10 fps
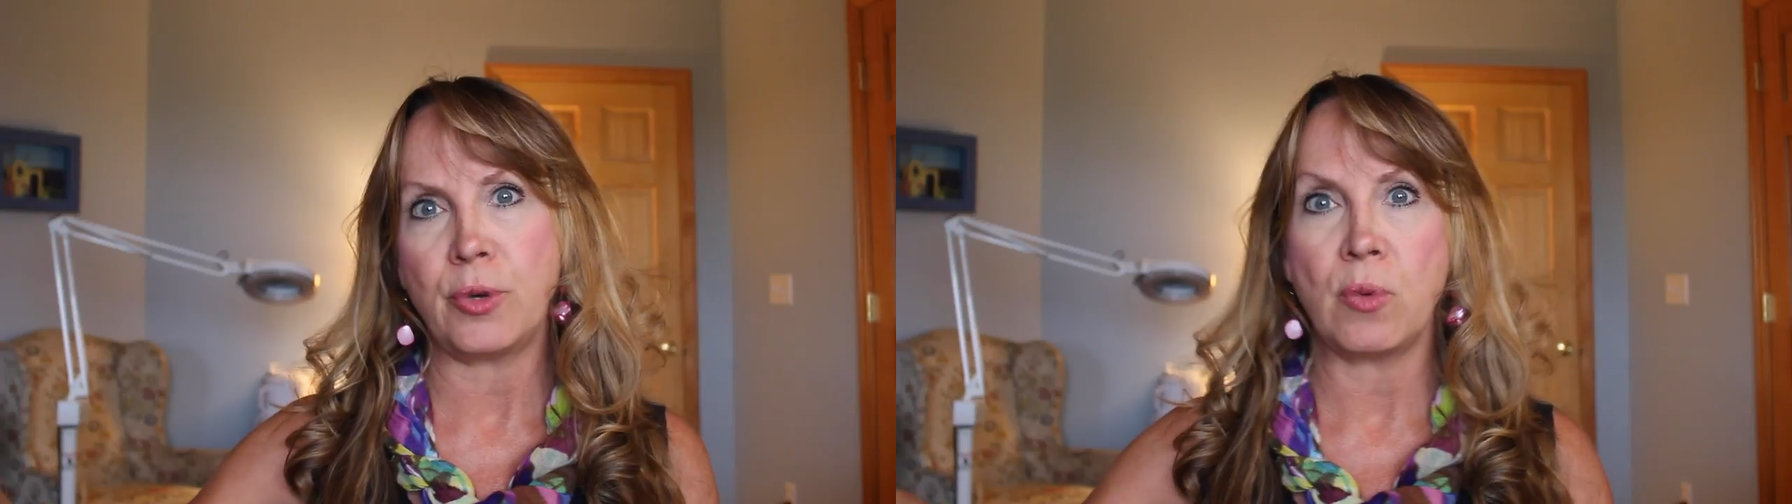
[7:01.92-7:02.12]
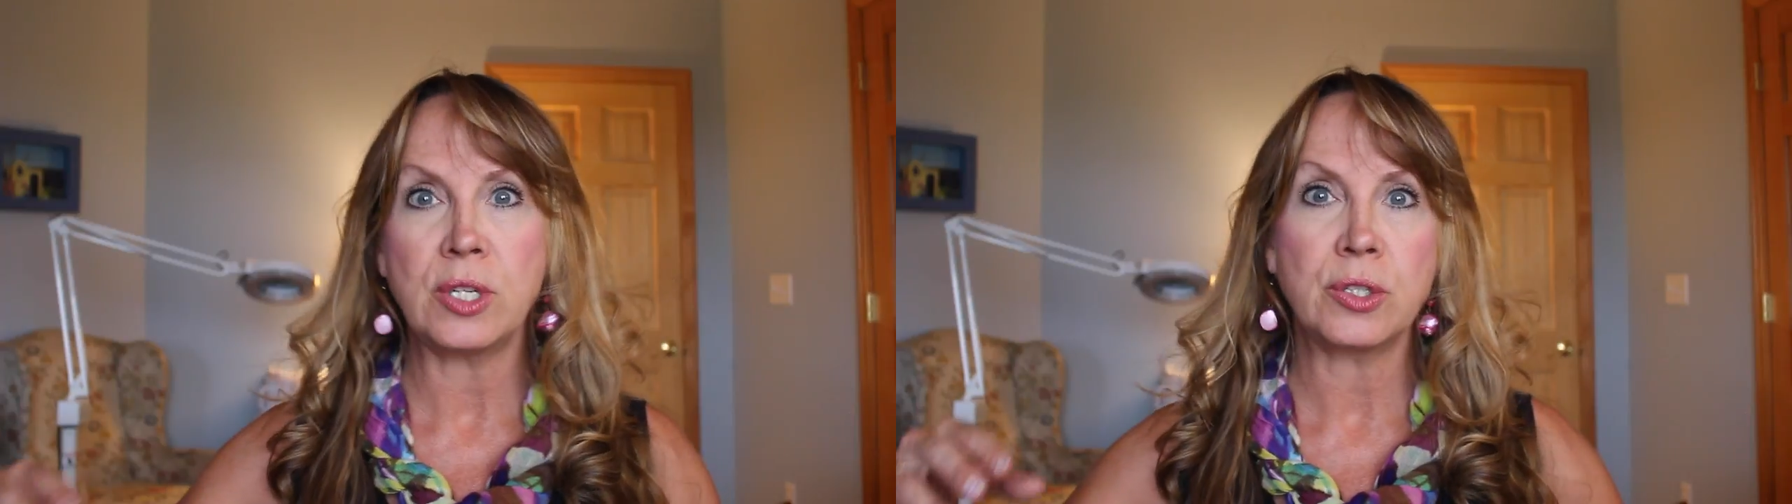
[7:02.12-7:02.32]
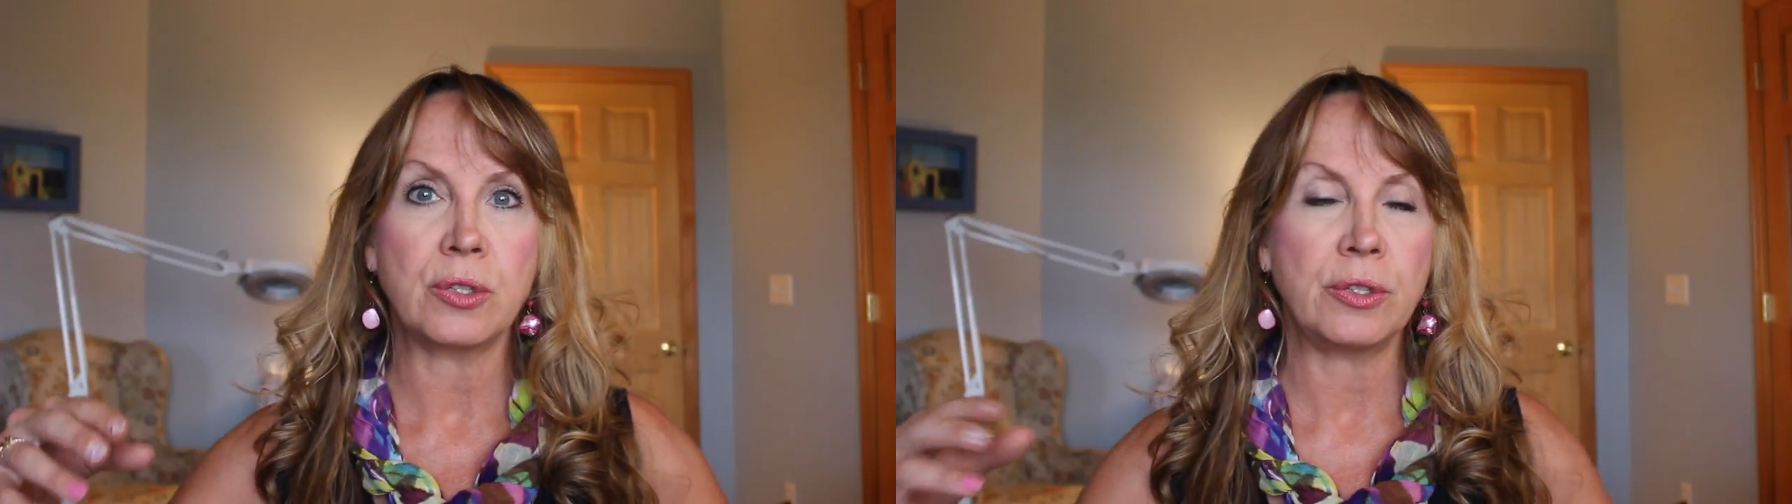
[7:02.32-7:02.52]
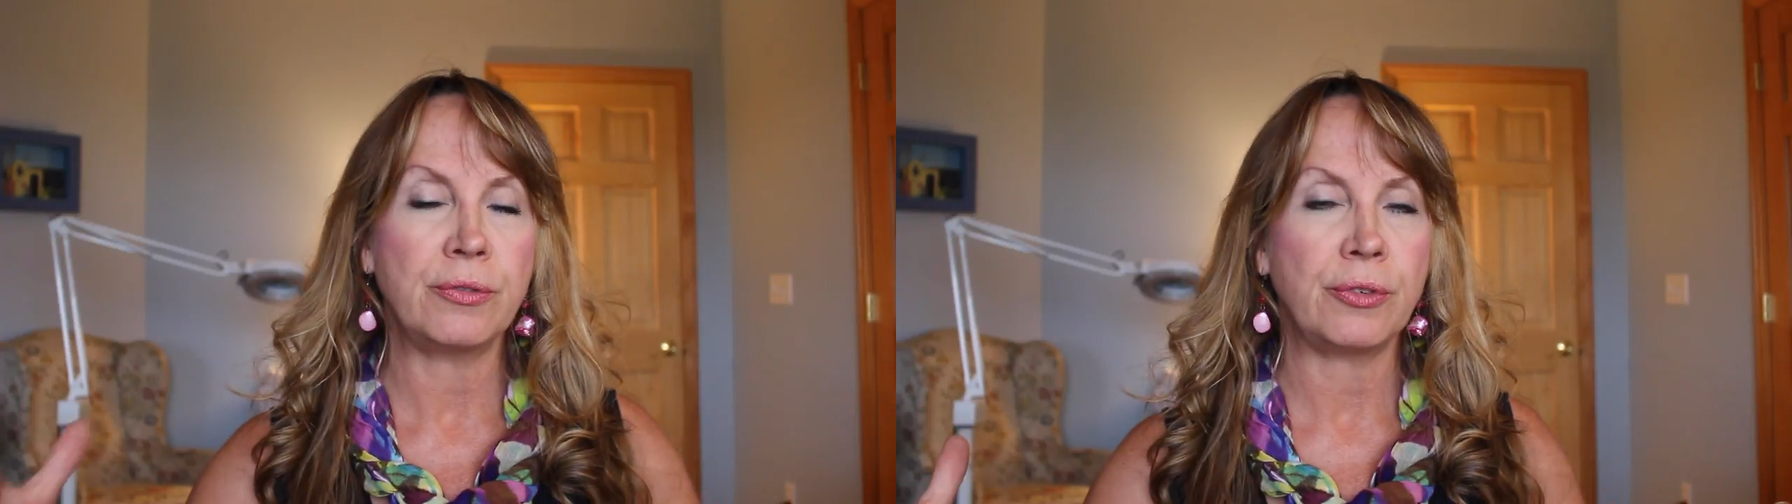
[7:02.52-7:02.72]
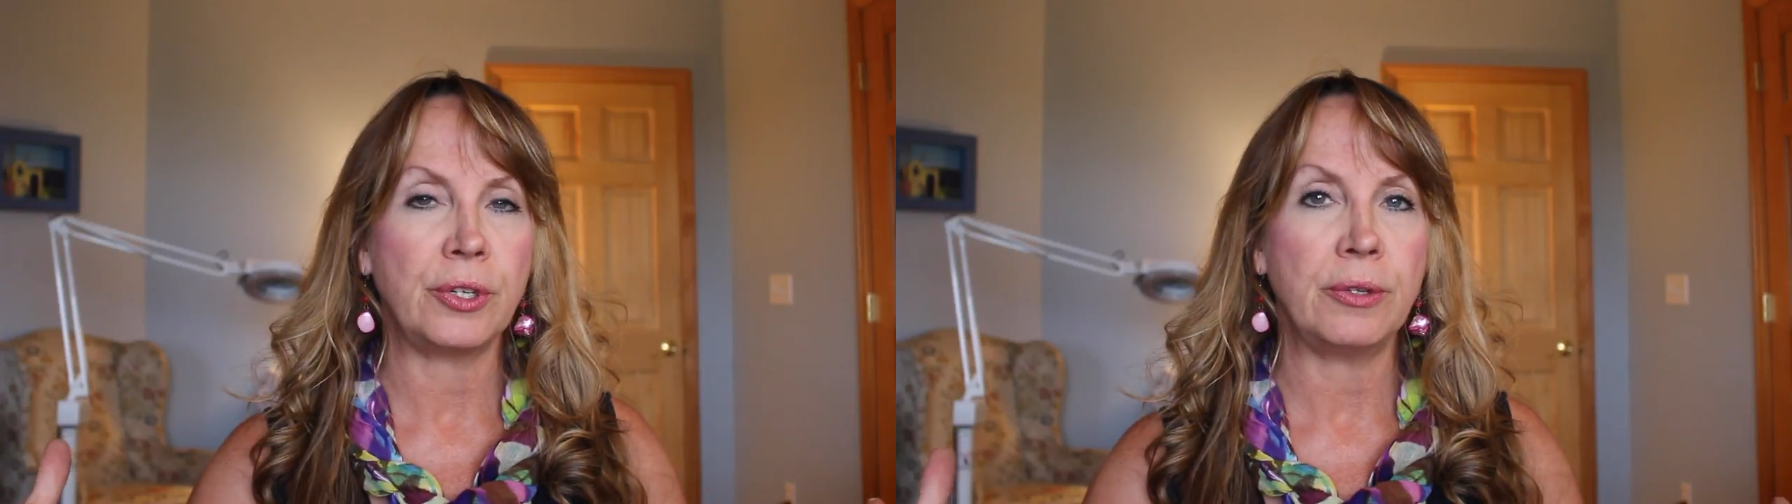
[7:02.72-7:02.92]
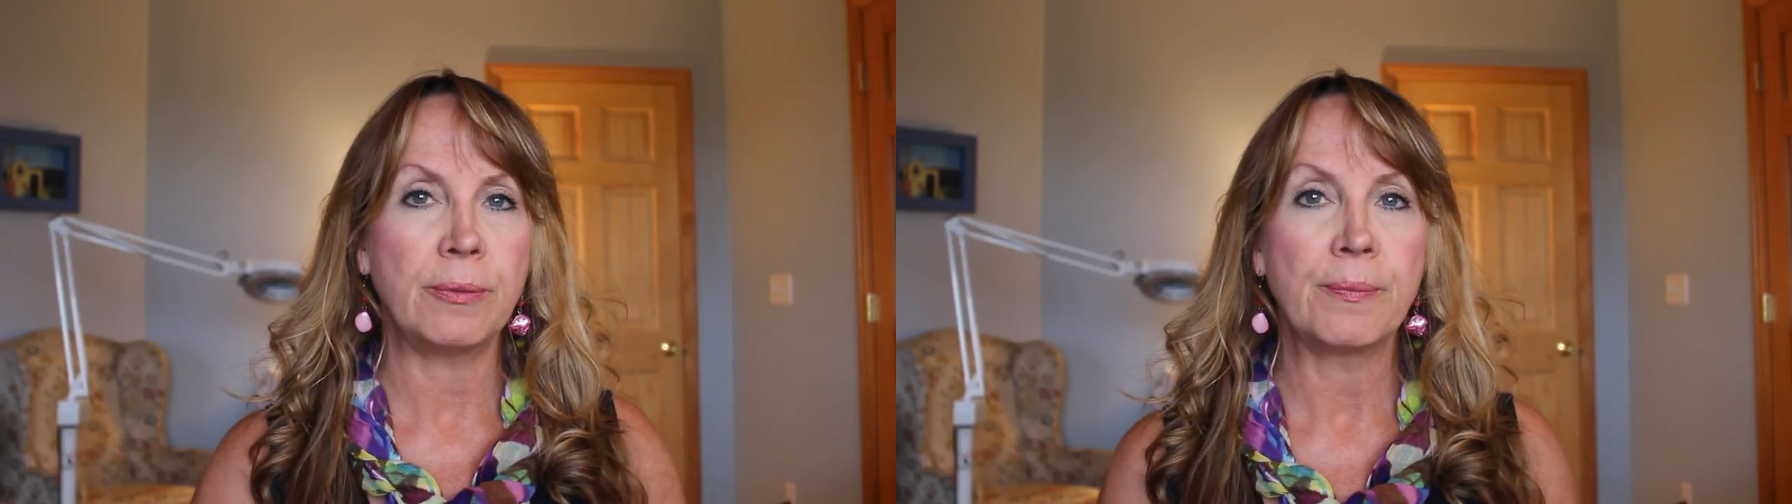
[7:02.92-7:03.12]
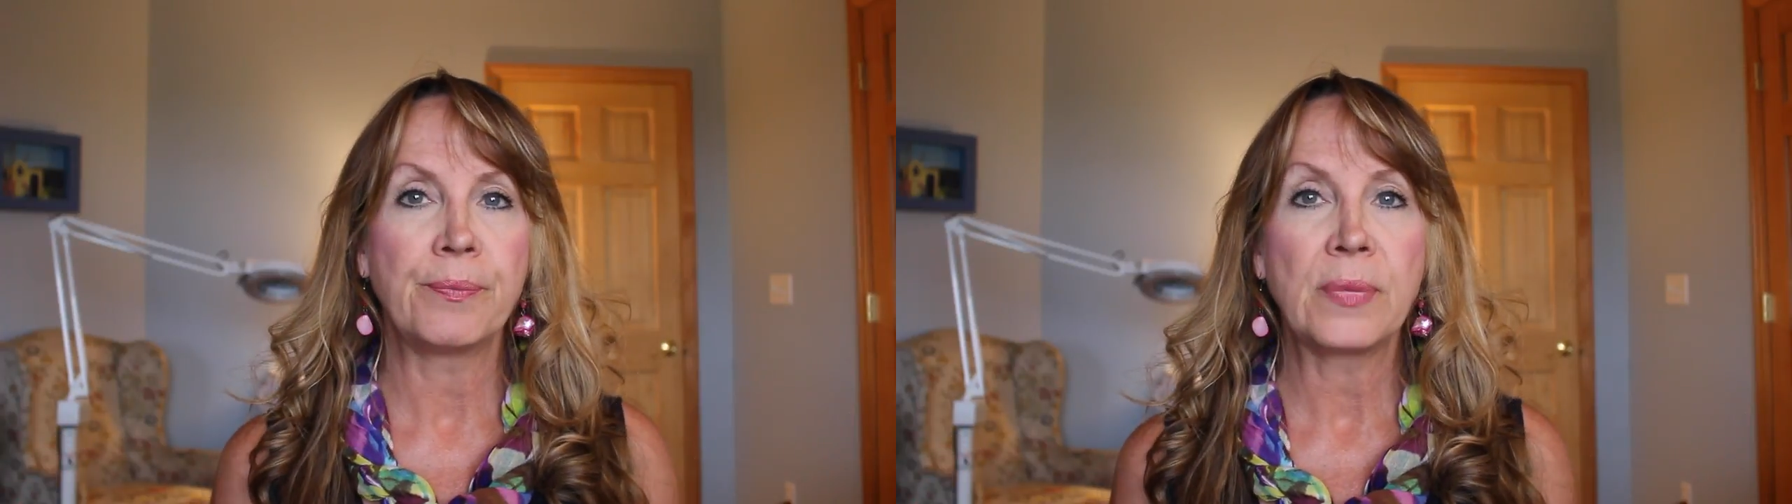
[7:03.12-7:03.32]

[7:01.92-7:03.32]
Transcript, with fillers: you? What's good for you?